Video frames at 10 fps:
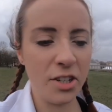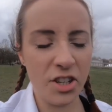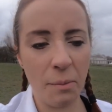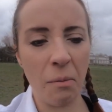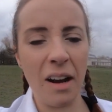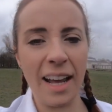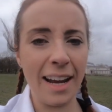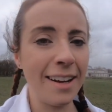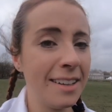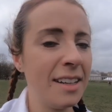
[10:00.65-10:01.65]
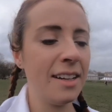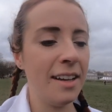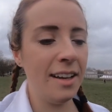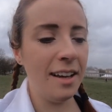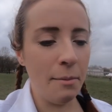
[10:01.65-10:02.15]
generally,
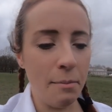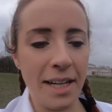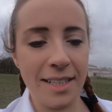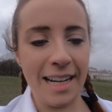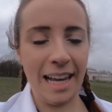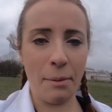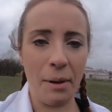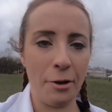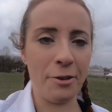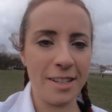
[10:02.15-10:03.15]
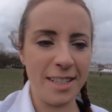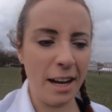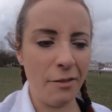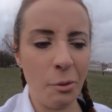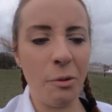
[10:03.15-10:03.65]
mentally, about the
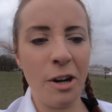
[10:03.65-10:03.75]
state of the